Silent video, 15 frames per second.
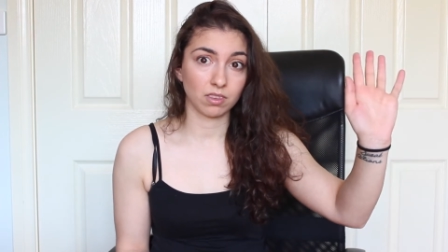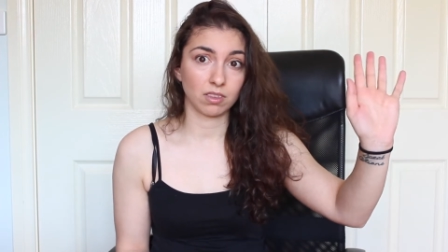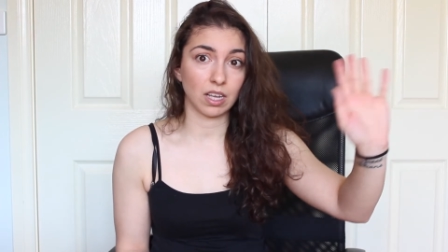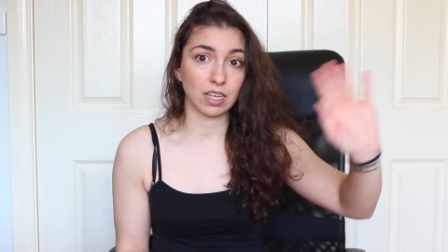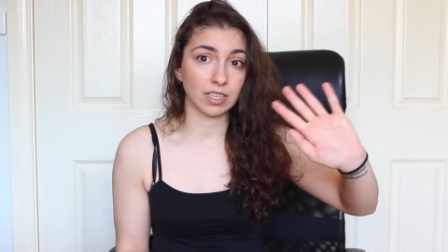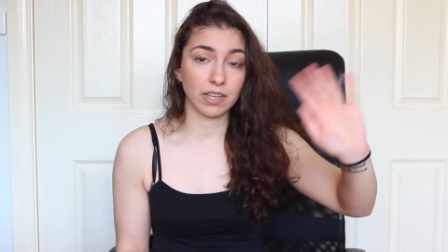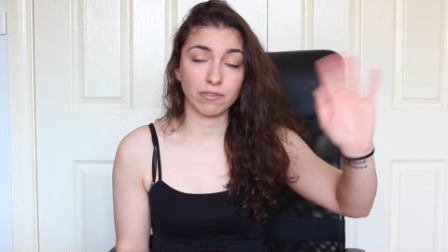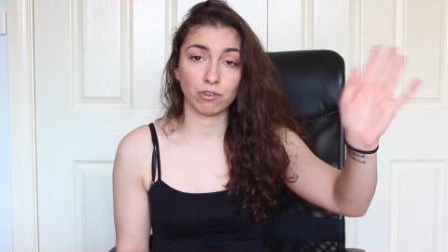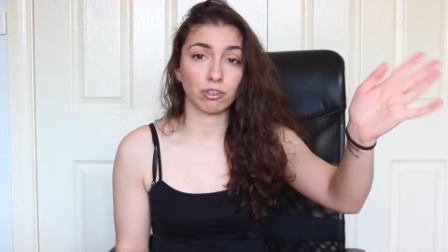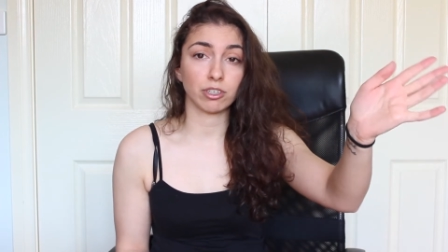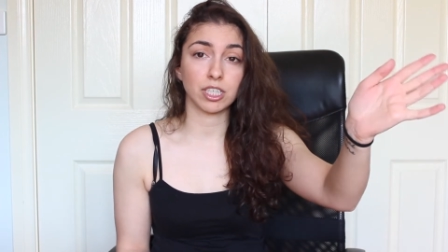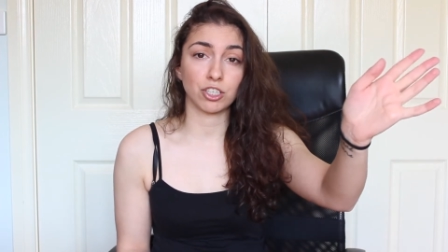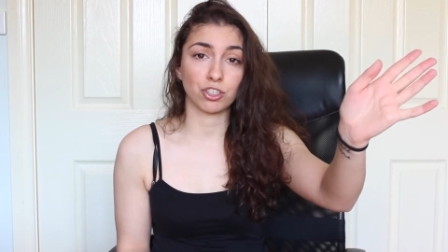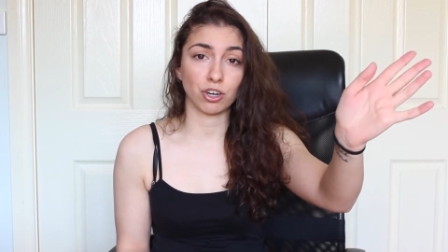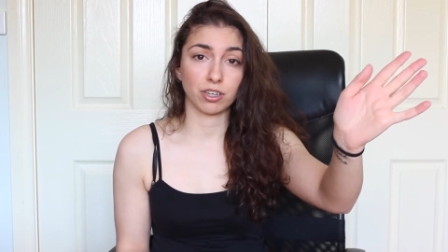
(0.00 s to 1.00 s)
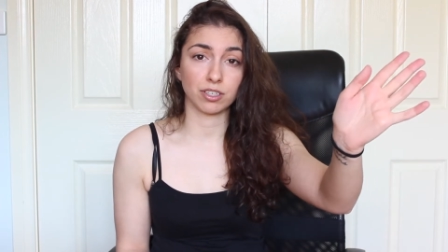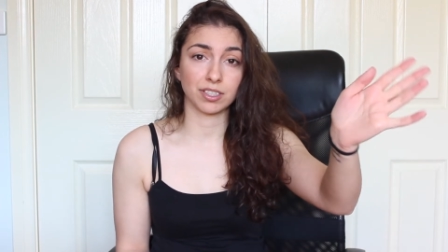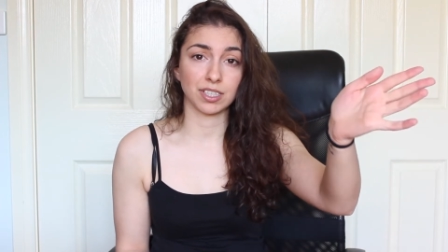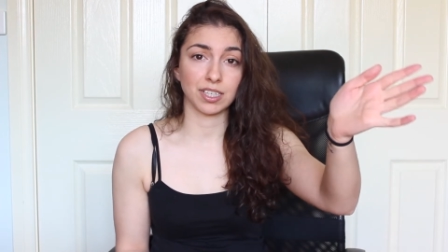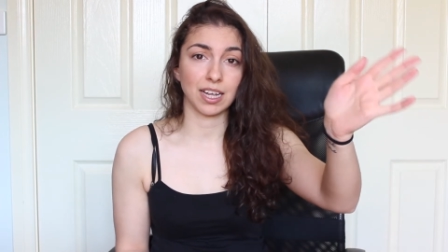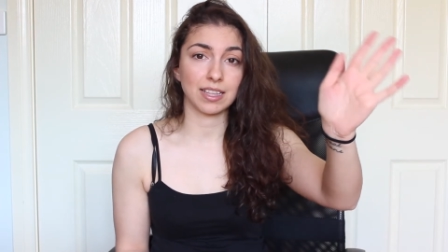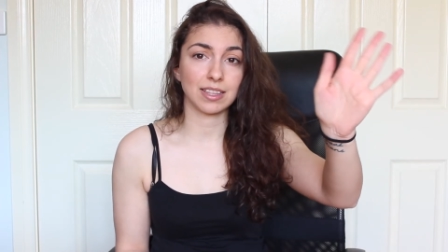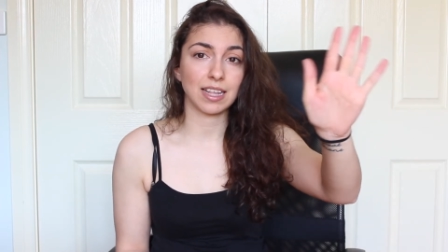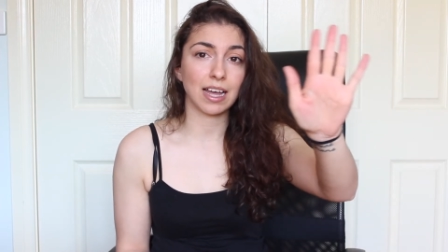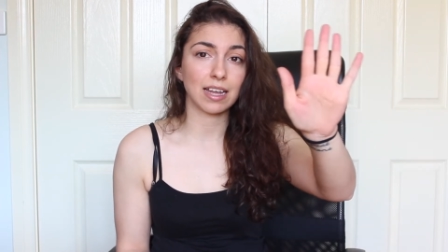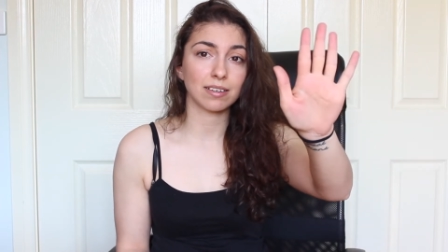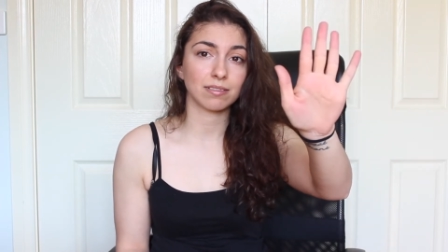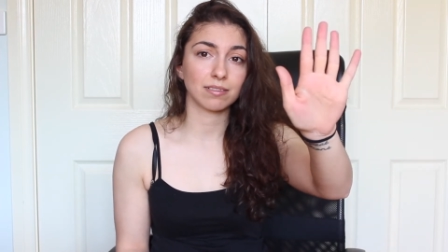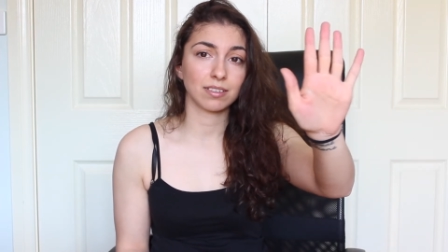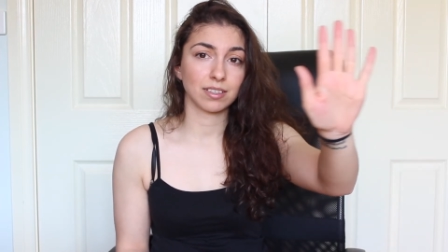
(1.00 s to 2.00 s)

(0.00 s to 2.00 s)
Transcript: that they've already chosen and that